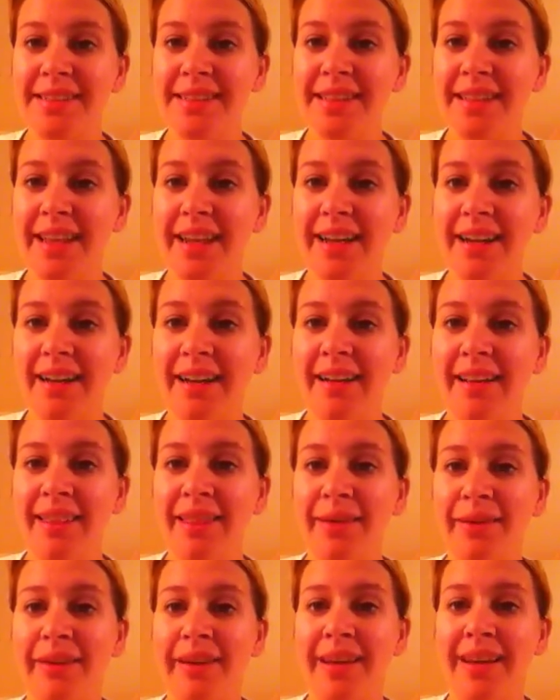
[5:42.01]
later in
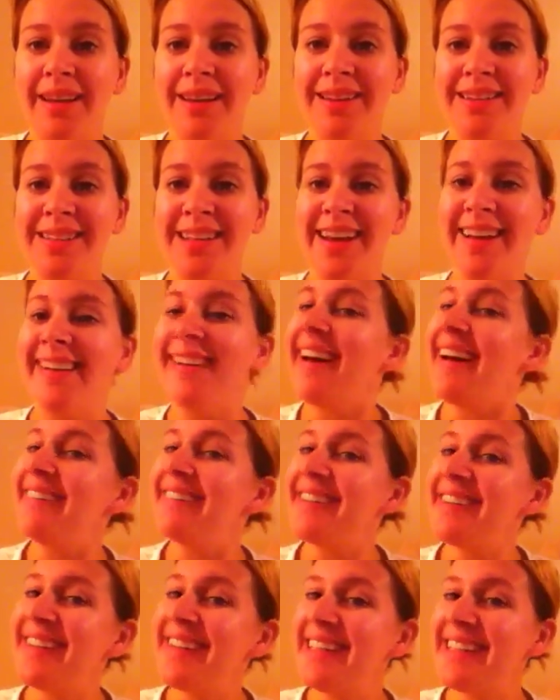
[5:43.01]
the week. So have
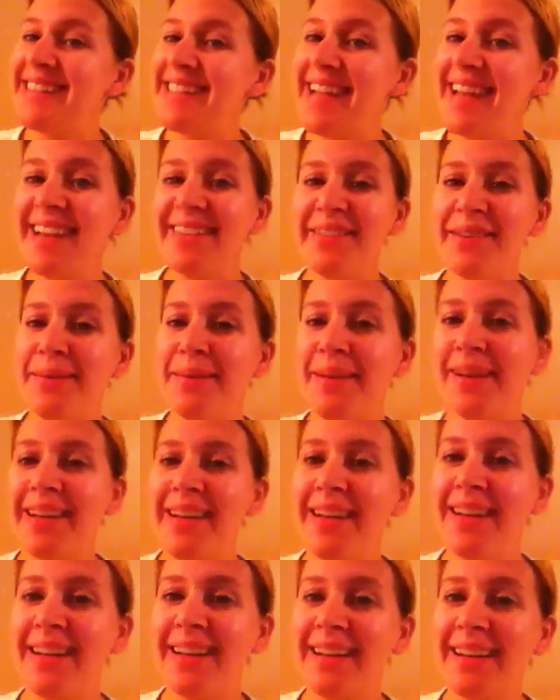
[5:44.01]
a great day, everybody.